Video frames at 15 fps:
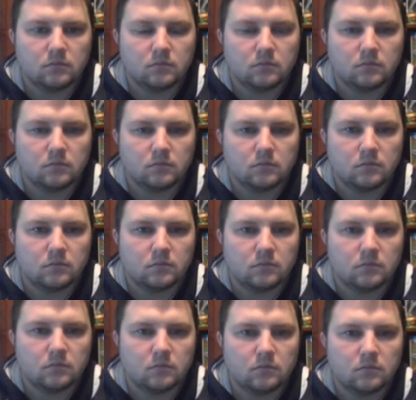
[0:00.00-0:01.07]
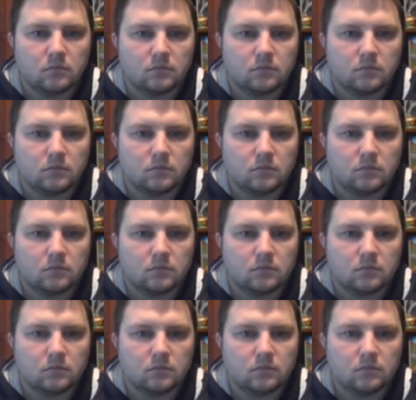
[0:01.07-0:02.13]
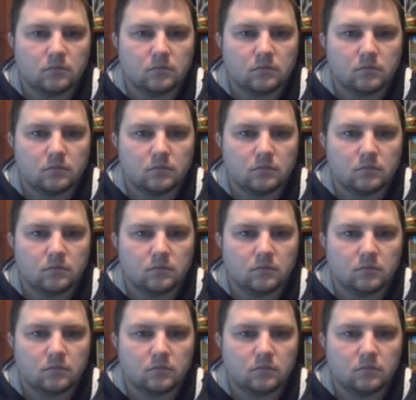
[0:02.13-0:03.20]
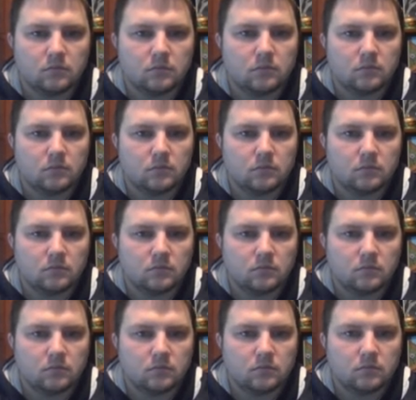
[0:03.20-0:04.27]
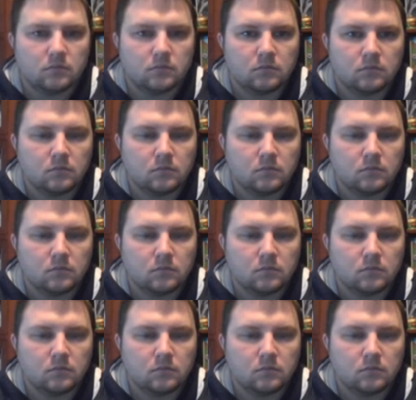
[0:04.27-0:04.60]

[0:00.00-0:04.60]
(silent)